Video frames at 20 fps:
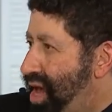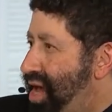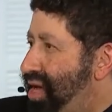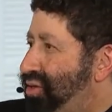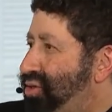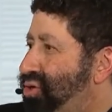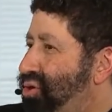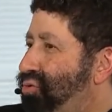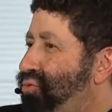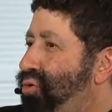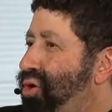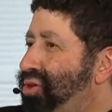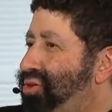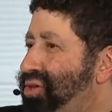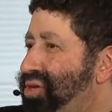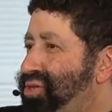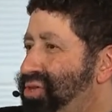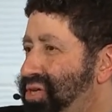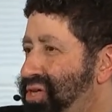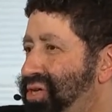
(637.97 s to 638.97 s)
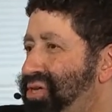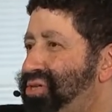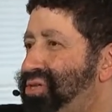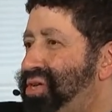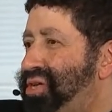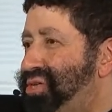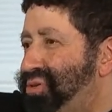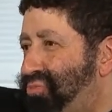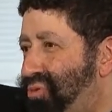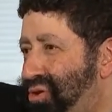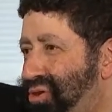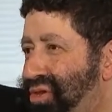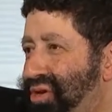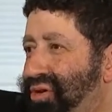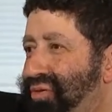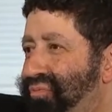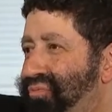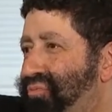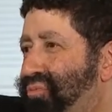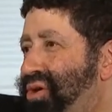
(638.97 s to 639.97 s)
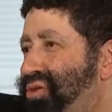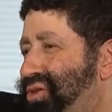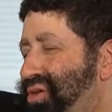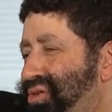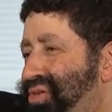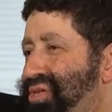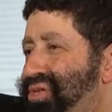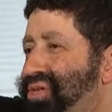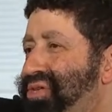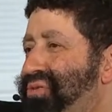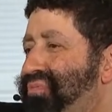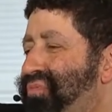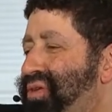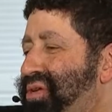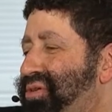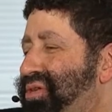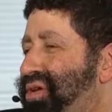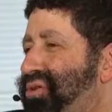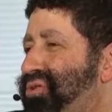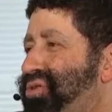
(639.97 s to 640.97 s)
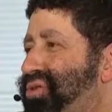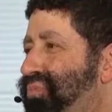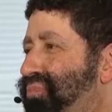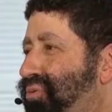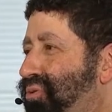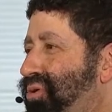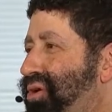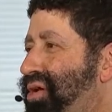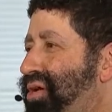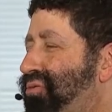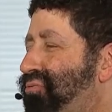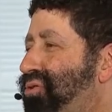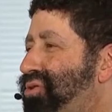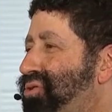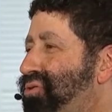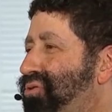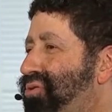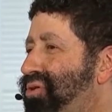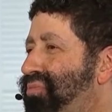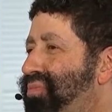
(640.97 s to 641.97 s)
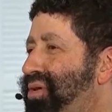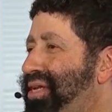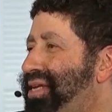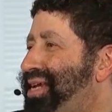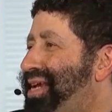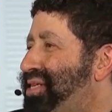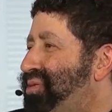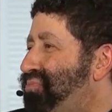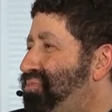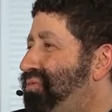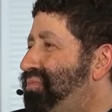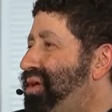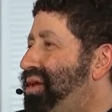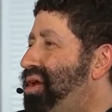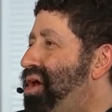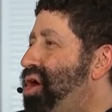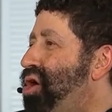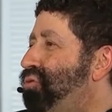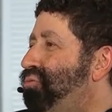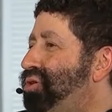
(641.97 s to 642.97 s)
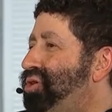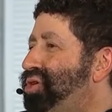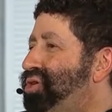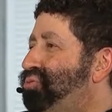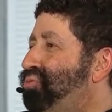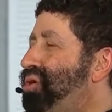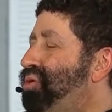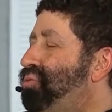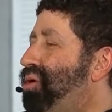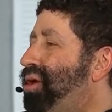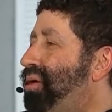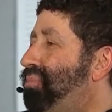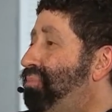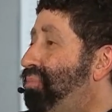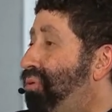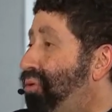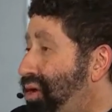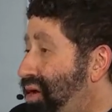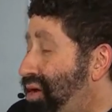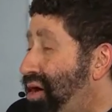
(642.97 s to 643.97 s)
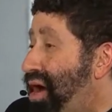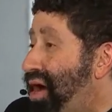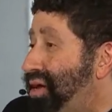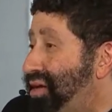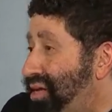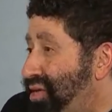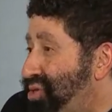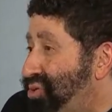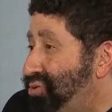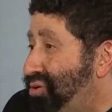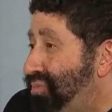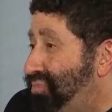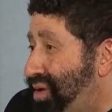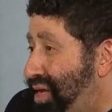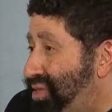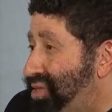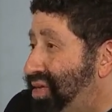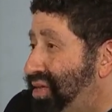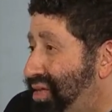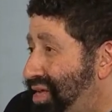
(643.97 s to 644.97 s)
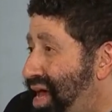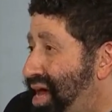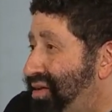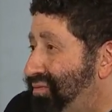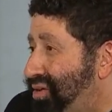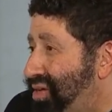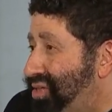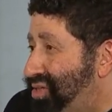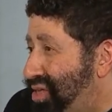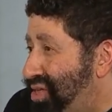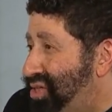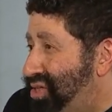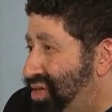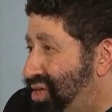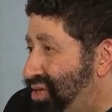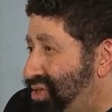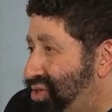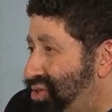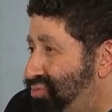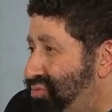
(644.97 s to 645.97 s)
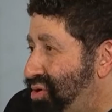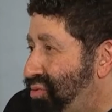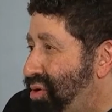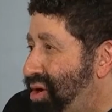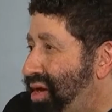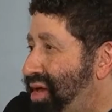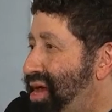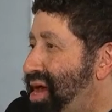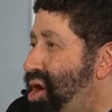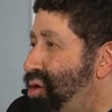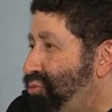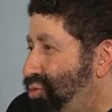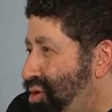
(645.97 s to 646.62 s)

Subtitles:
And so what this is they're supporting what's called the BDS movement, which is we want to boycott Israel basically out of existence. We want